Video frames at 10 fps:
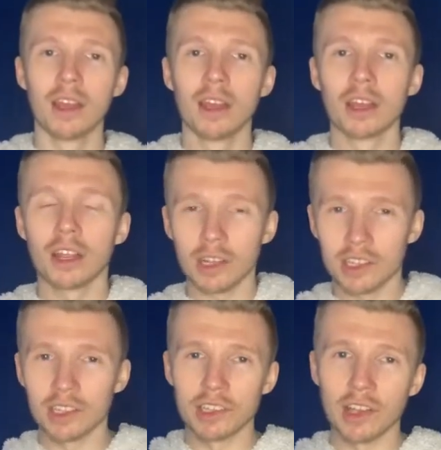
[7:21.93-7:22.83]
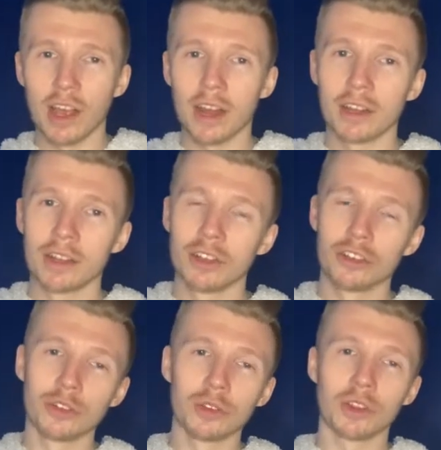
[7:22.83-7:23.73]
cuts inside,
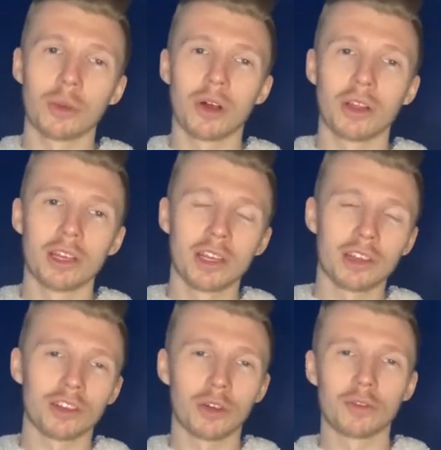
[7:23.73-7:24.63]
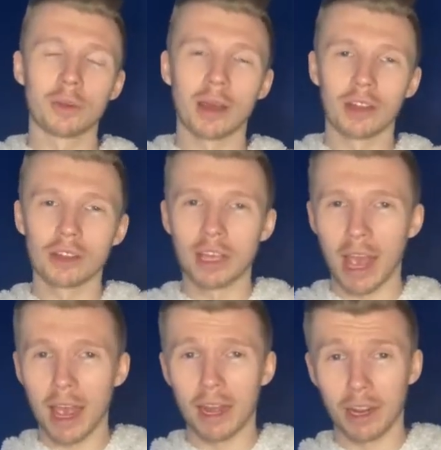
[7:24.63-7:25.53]
shoots the ball, hits Sophie Baggaley,
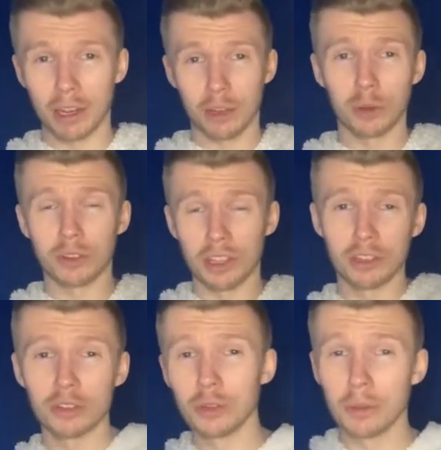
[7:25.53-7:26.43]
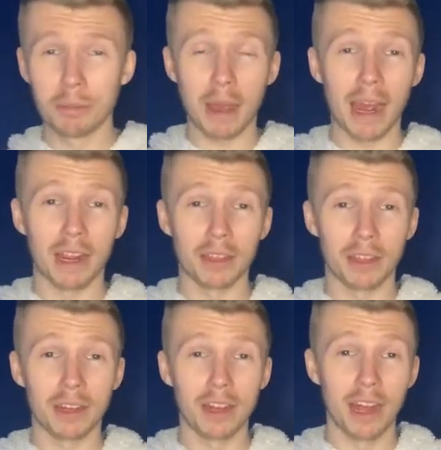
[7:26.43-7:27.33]
and it goes into the back of the
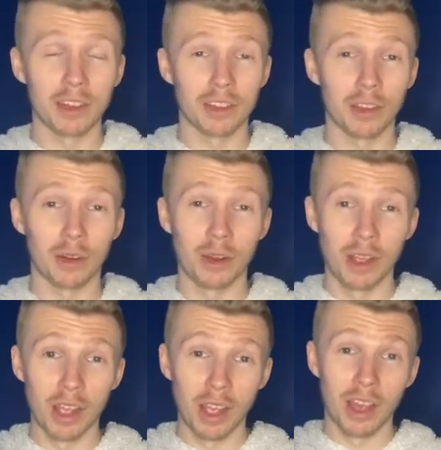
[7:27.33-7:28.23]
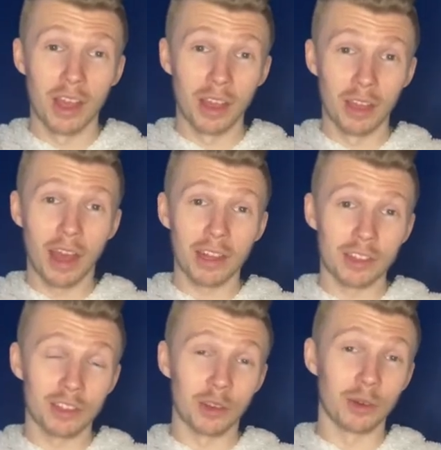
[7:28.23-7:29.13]
net. So that
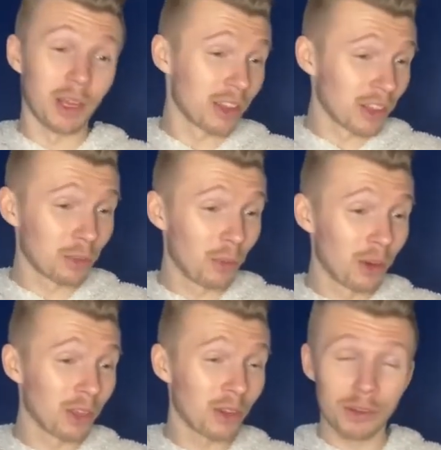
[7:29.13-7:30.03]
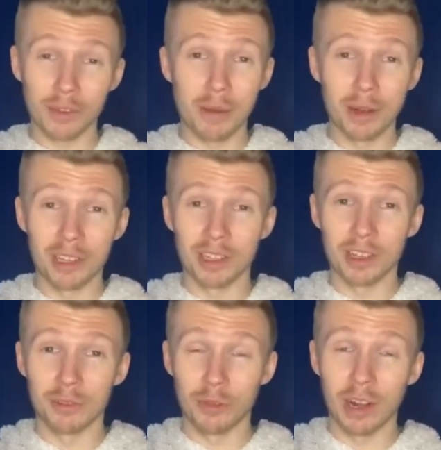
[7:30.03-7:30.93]
so at this point, 35 minutes in,
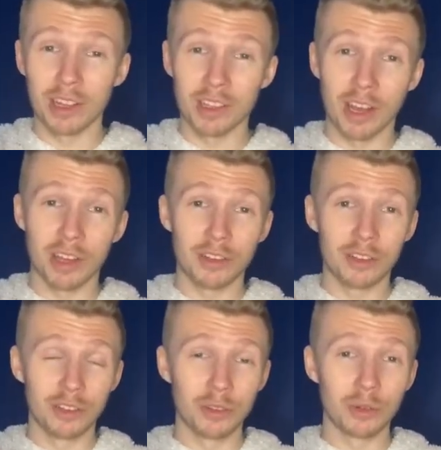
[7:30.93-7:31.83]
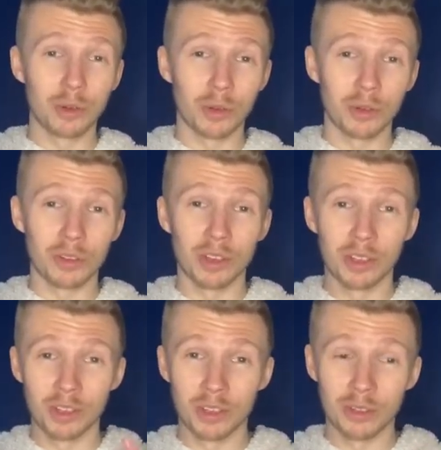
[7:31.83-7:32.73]
Fran's got two goals,
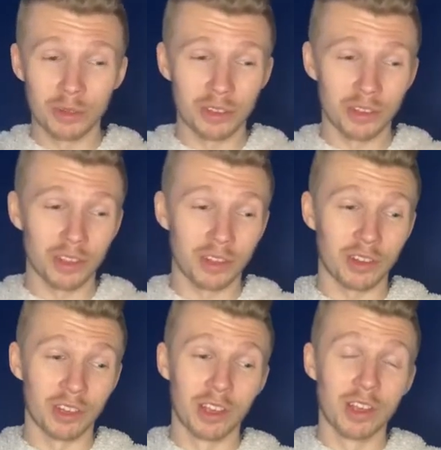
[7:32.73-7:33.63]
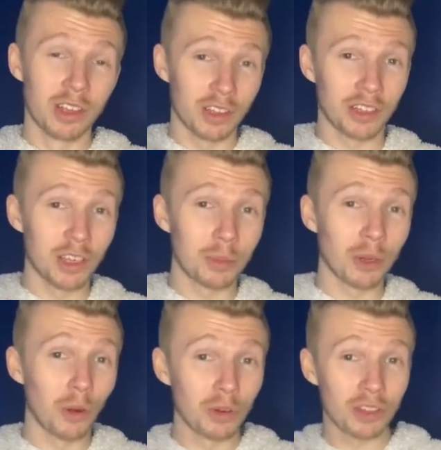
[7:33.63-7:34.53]
two assists. Let's keep it
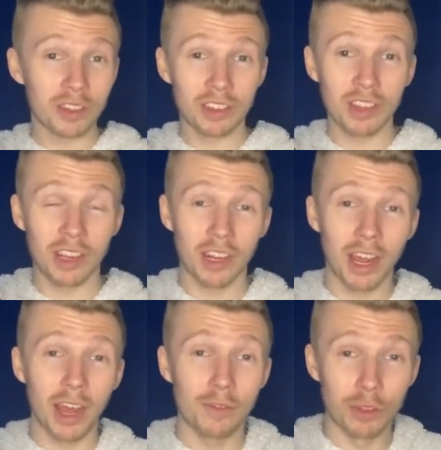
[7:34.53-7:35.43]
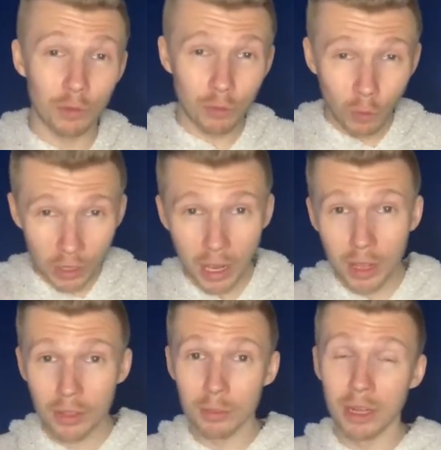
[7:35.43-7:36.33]
going to the second half. In the
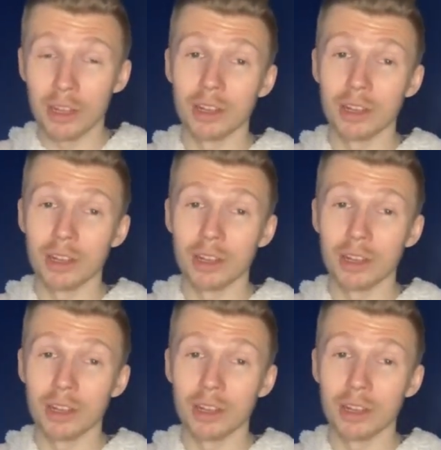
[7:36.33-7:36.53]
48th minute,